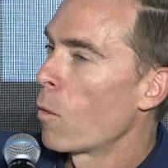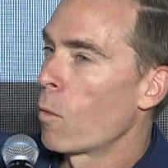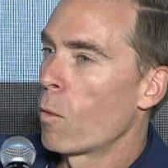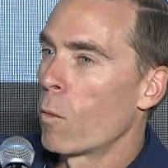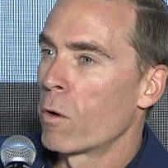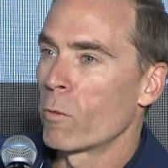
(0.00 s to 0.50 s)

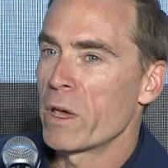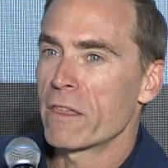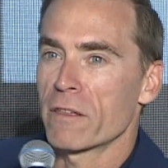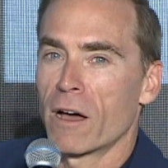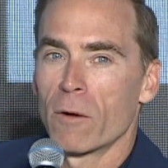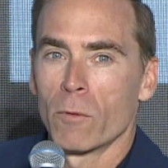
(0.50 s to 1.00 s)
what we
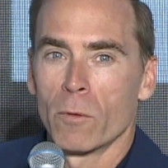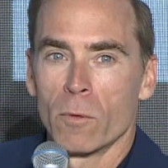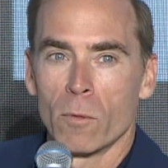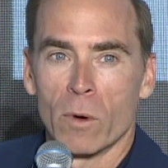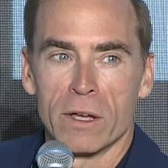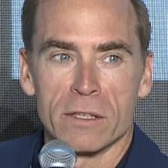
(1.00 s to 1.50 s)
thought
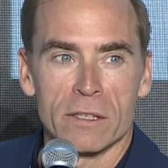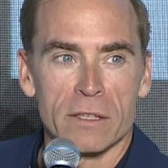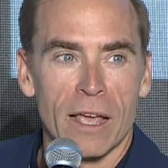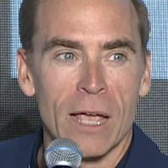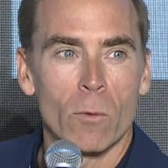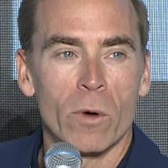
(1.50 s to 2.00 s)
was,
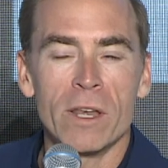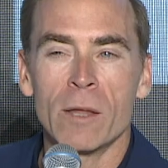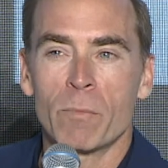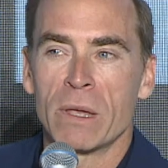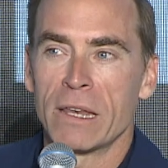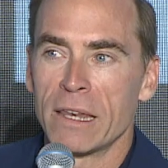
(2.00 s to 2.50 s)
hey, wouldn't it
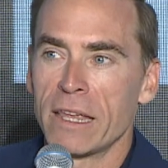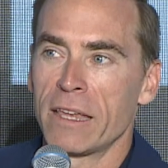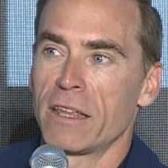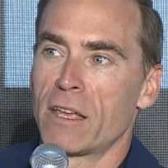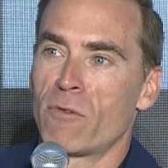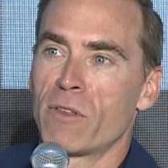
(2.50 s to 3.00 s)
be
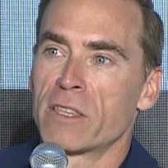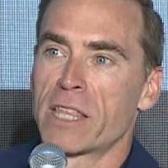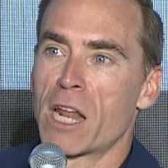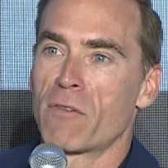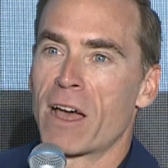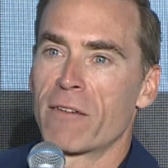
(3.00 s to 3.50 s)
neat if instead
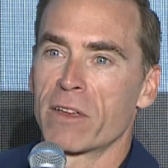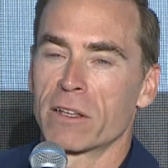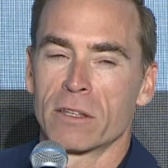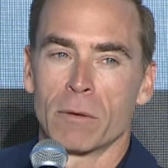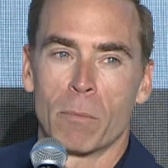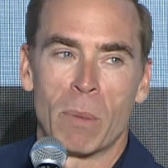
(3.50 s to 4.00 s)
of having
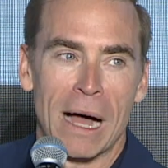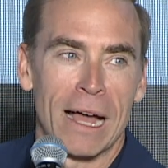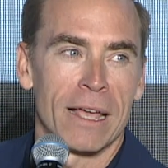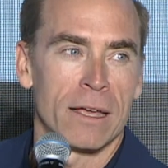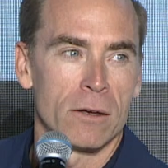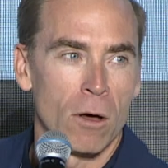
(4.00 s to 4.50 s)
to buy
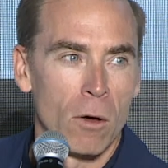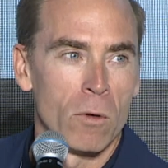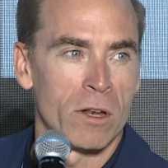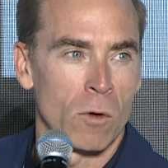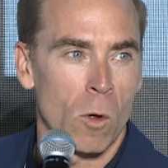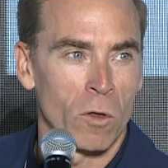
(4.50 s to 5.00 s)
and own
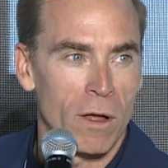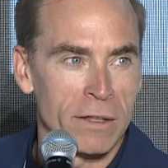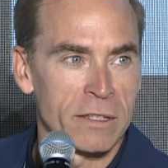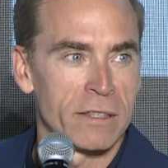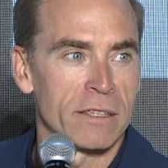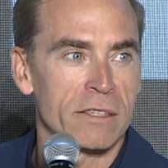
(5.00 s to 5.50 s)
and hold on
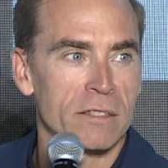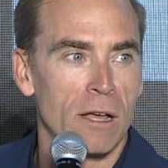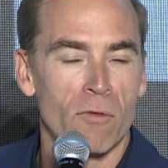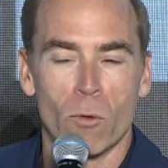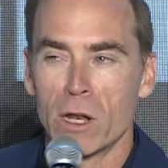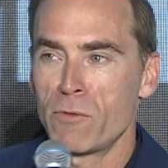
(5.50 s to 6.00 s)
to this
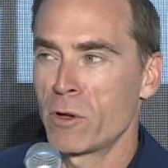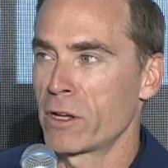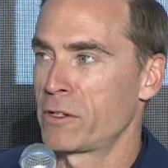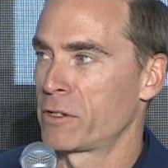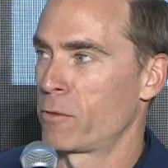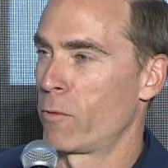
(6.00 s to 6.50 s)
stuff, what if you could
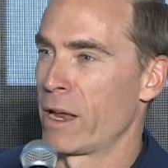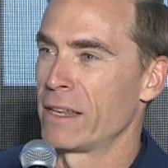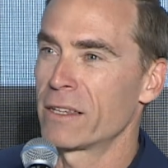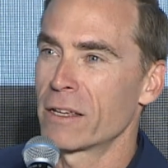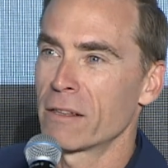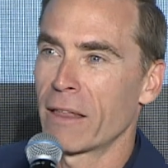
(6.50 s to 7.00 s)
just rent
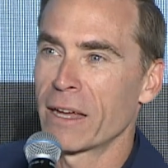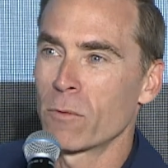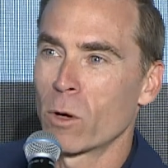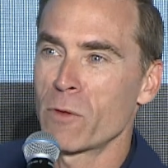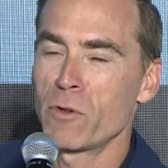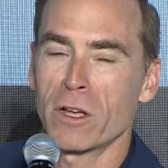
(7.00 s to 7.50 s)
it? Like,
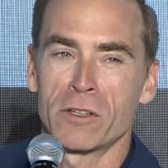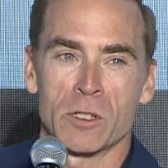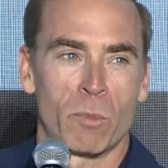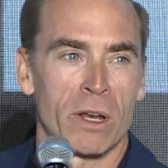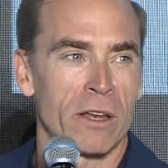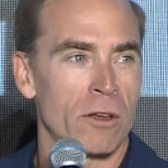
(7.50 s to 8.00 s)
what if you could just
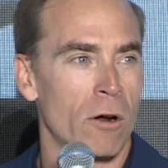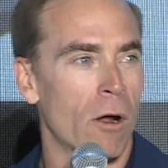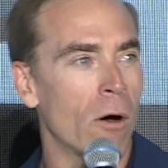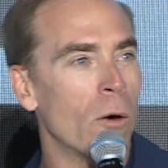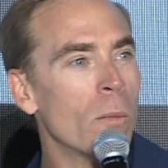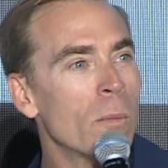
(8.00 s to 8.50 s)
put it in your
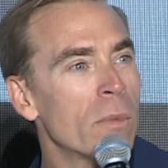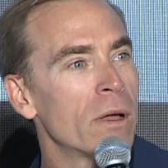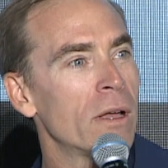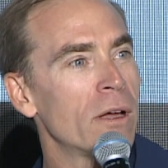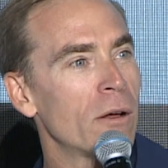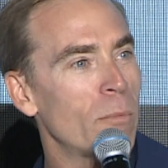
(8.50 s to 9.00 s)
home?
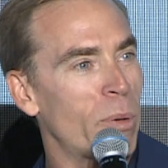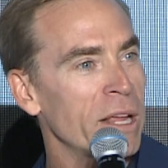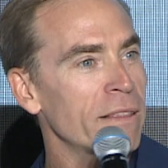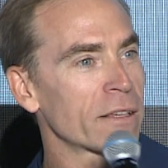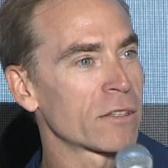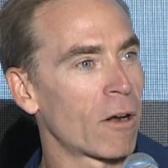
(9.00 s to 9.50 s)
Bring
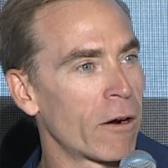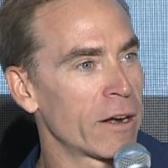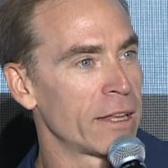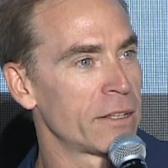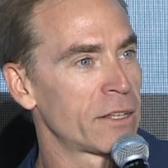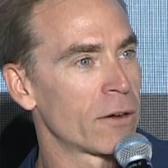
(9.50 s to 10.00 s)
this art
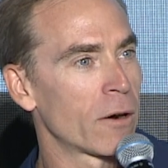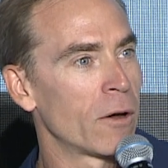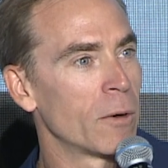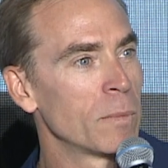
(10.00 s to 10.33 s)
into your home?